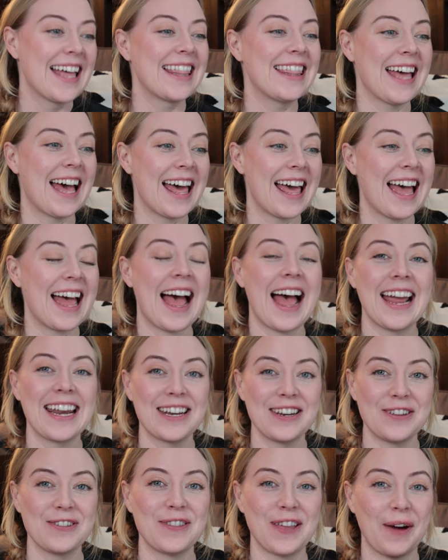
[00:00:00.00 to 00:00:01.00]
that I
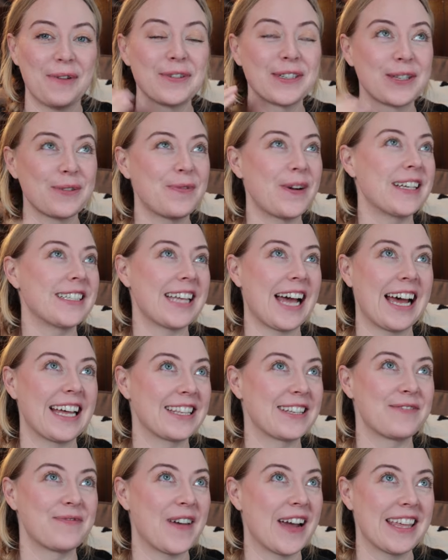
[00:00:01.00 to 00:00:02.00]
knew that was the West
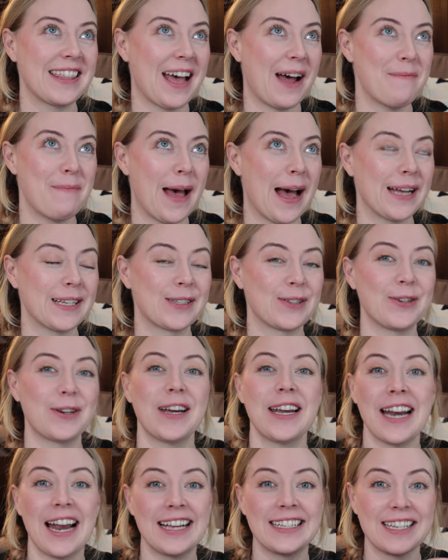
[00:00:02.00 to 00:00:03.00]
Highland Way that passed through.
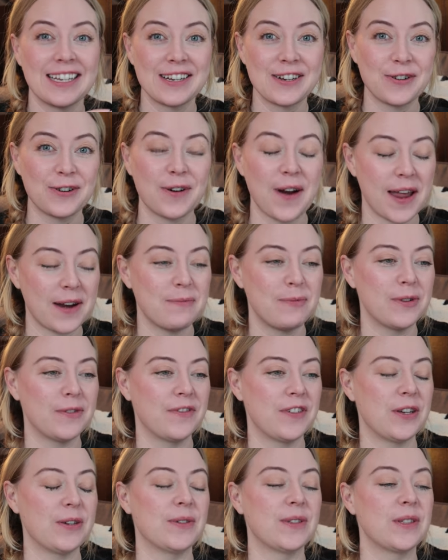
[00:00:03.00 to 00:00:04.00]
It has incredible
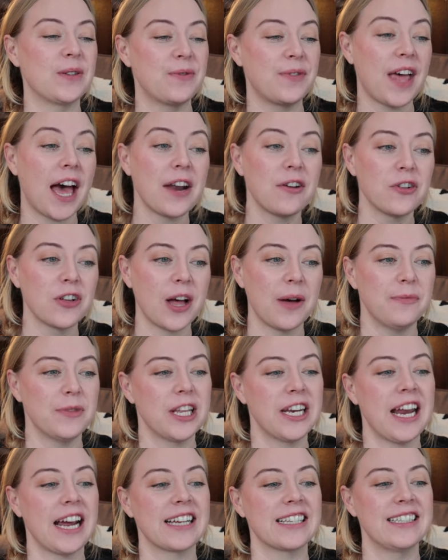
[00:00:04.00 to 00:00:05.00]
views. So that'll come the
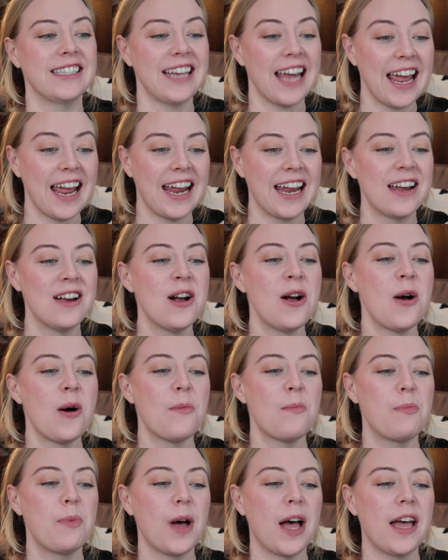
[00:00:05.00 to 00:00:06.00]
next day.
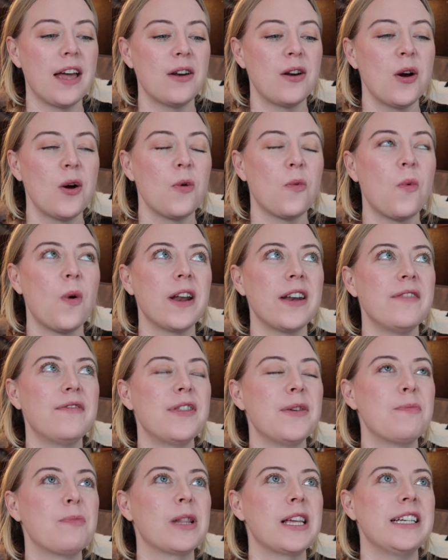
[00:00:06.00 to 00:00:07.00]
But one of
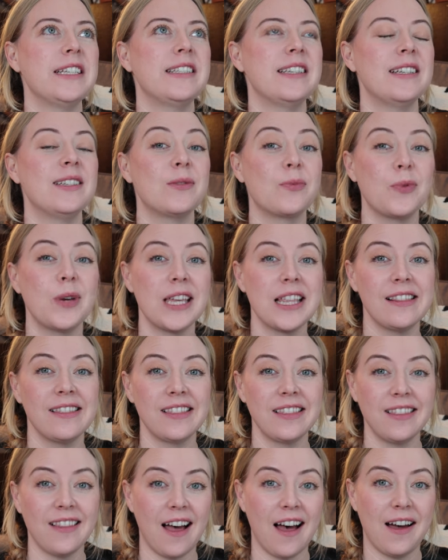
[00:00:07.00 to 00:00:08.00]
the places we
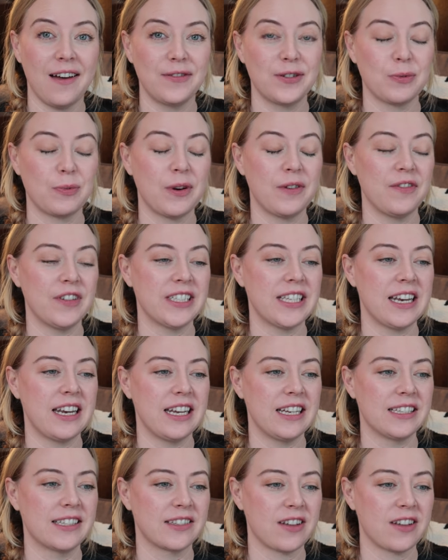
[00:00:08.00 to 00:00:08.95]
loved when visiting